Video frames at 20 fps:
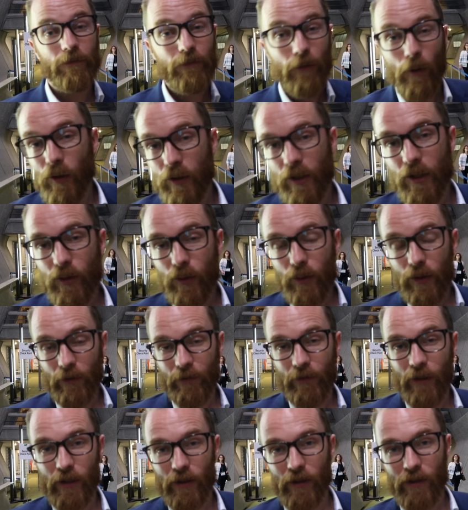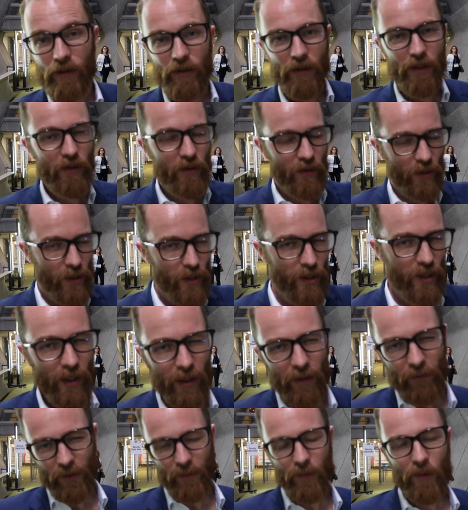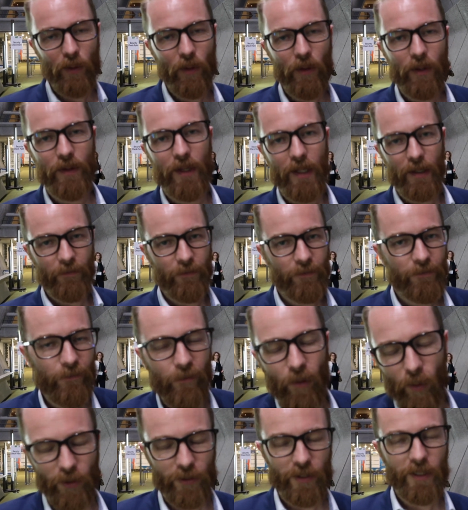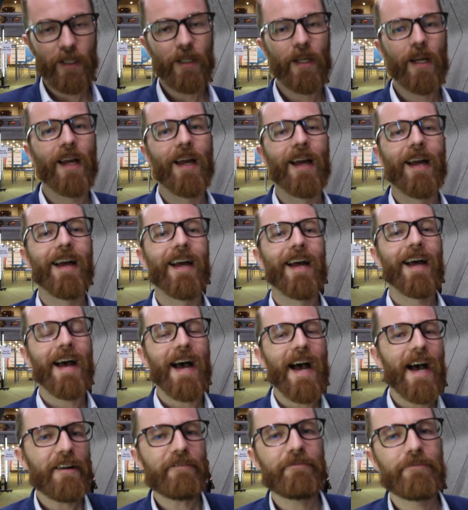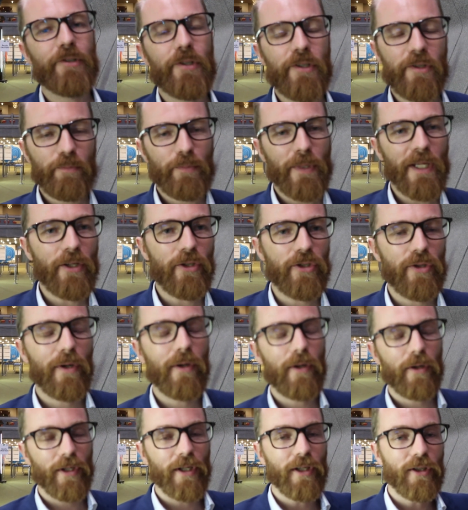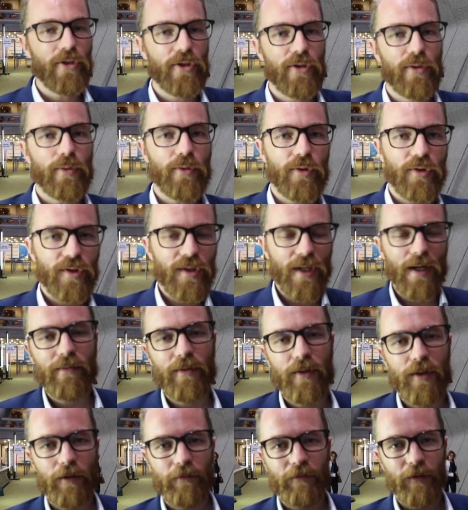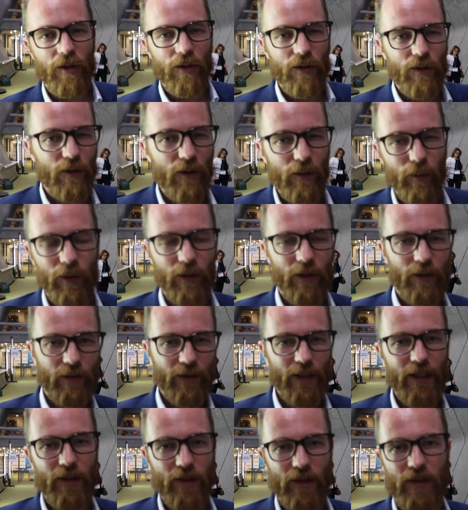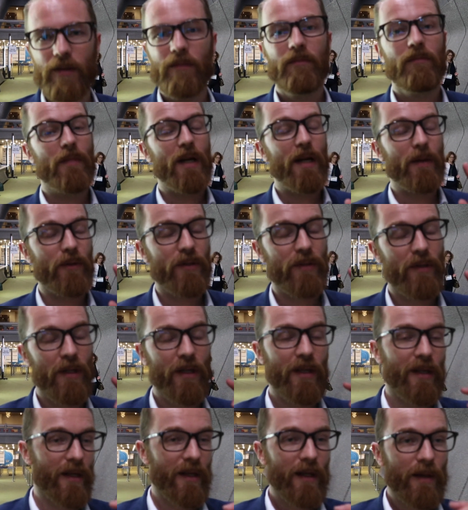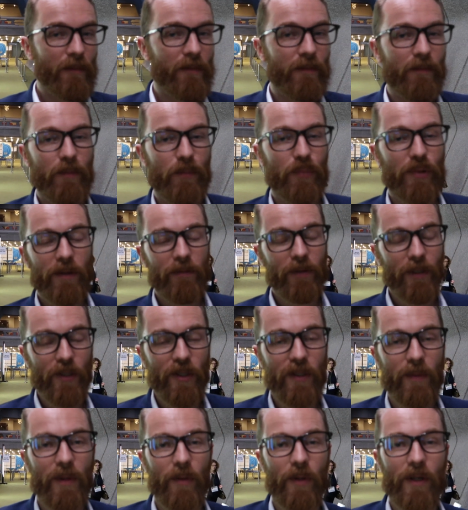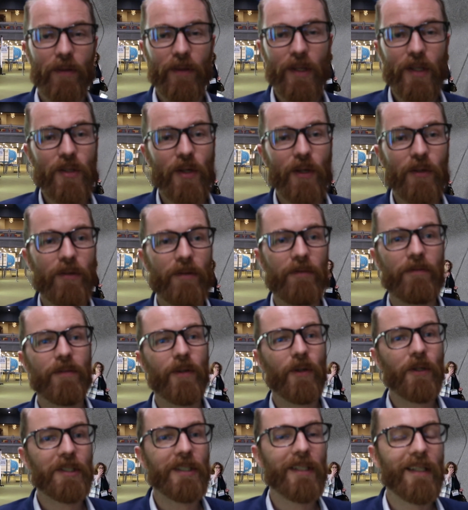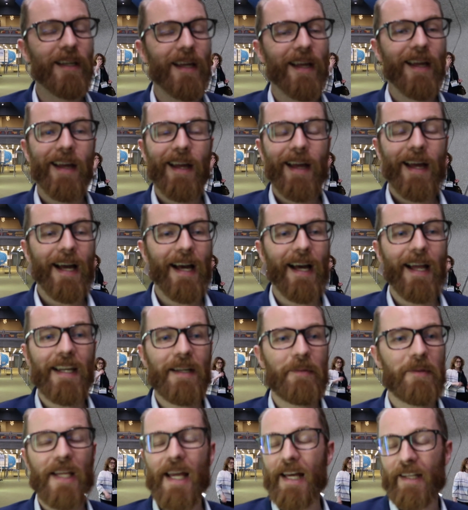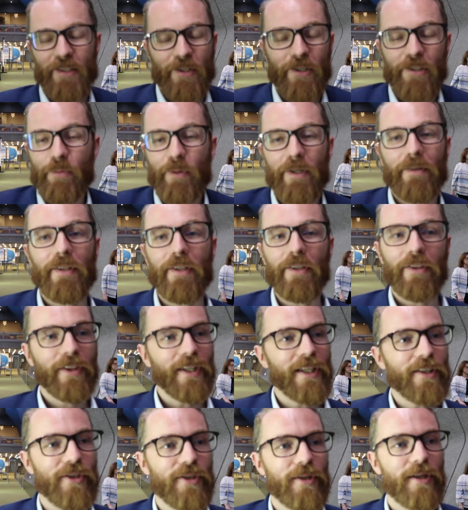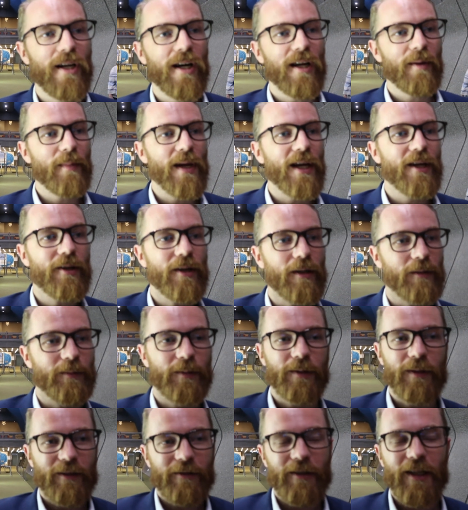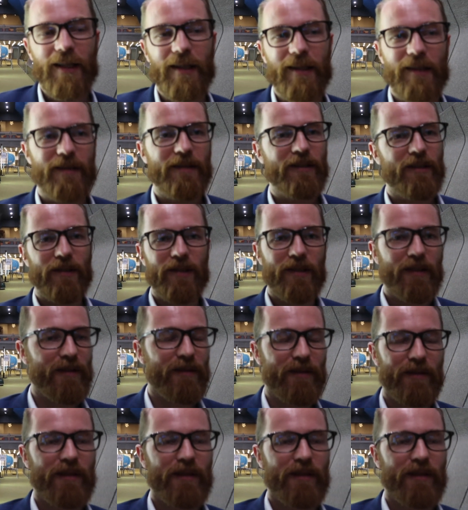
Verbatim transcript: 42 different countries, none of them older than 40, have just been talking to seven different Nobel laureates. I was privileged to be one of these 140. And yeah, it's just one of these things you can't make up, right? It's just,